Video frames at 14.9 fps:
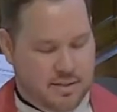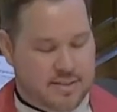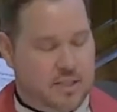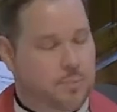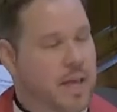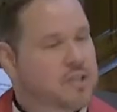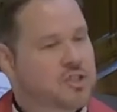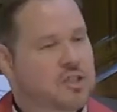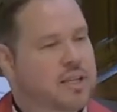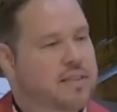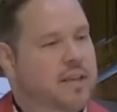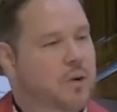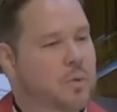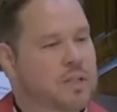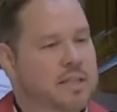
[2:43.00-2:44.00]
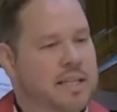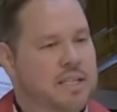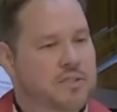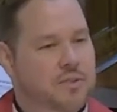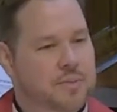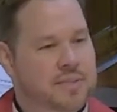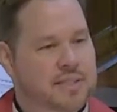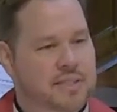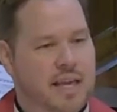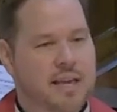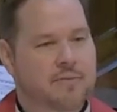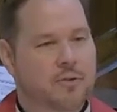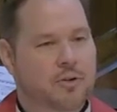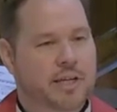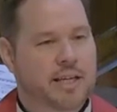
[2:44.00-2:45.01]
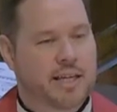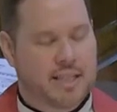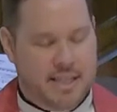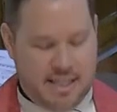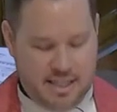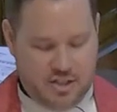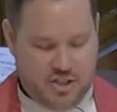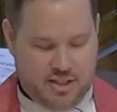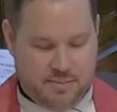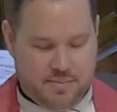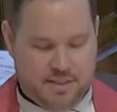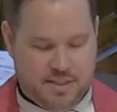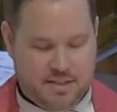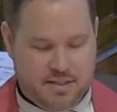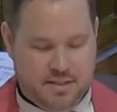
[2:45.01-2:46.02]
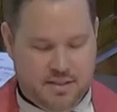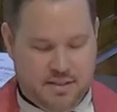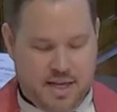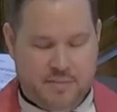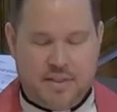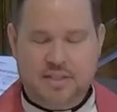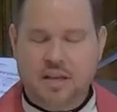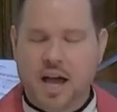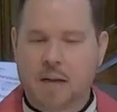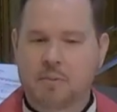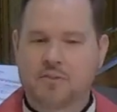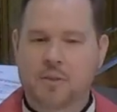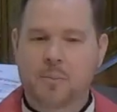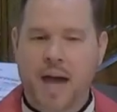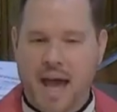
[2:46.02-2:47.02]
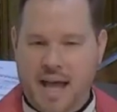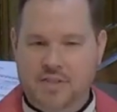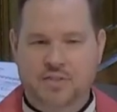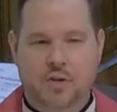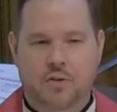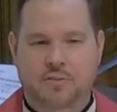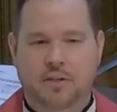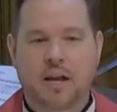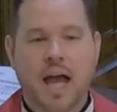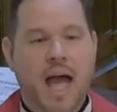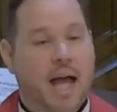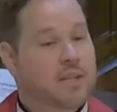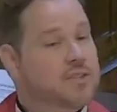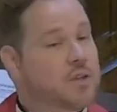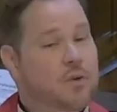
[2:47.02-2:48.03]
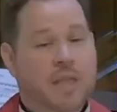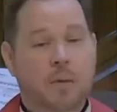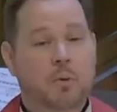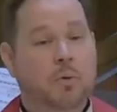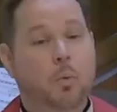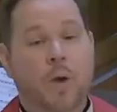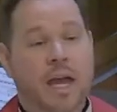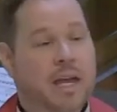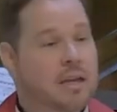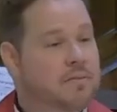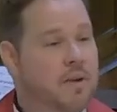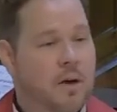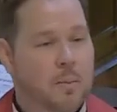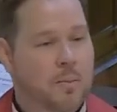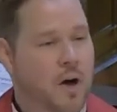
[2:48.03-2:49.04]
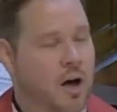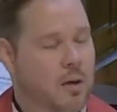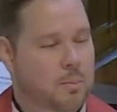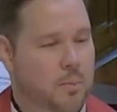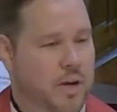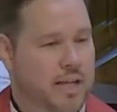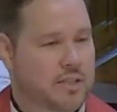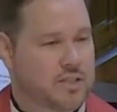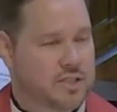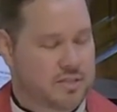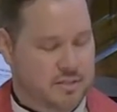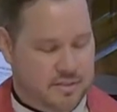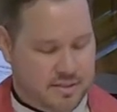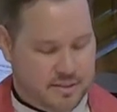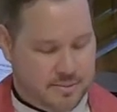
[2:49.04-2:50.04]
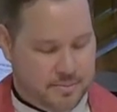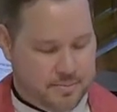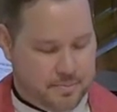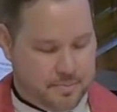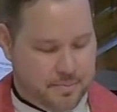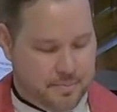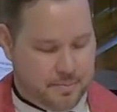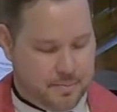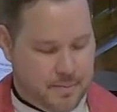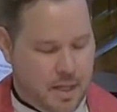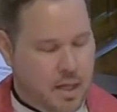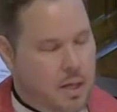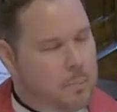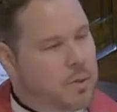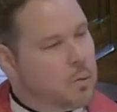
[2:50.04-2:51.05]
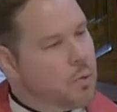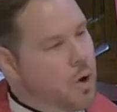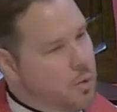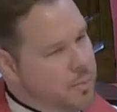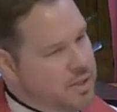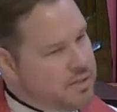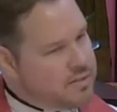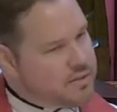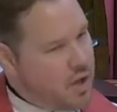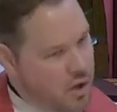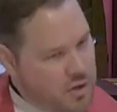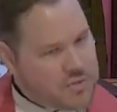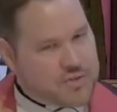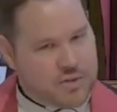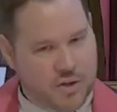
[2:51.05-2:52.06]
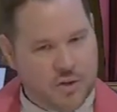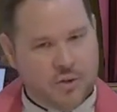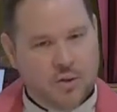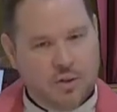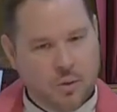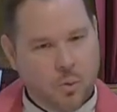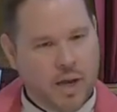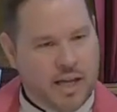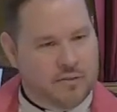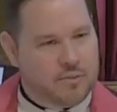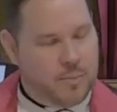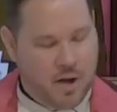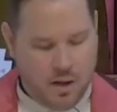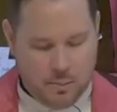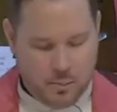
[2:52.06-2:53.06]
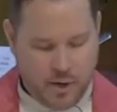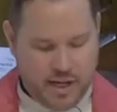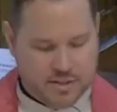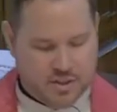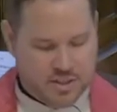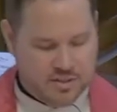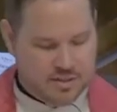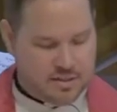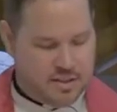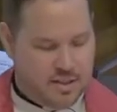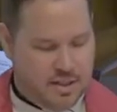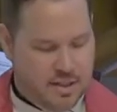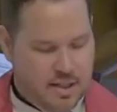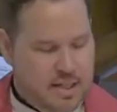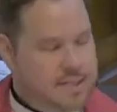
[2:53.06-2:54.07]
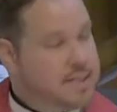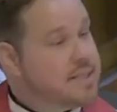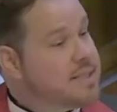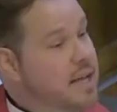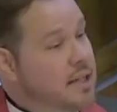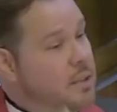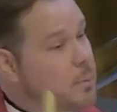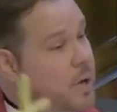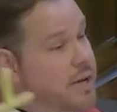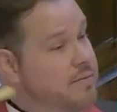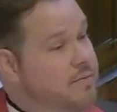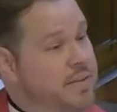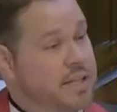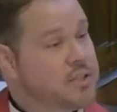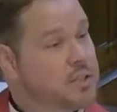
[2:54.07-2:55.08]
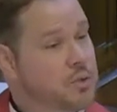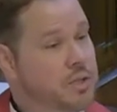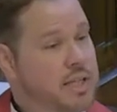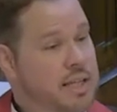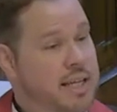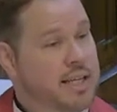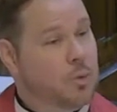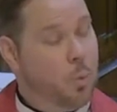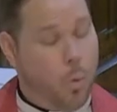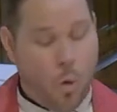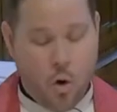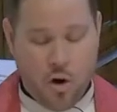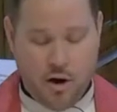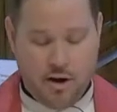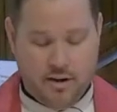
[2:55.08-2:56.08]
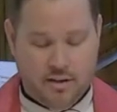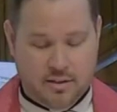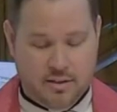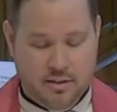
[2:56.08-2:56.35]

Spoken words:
especially their release from slavery in Egypt at the time of the Passover. And so they would wave palm branches. But Romans also waved palm branches to celebrate victory in war.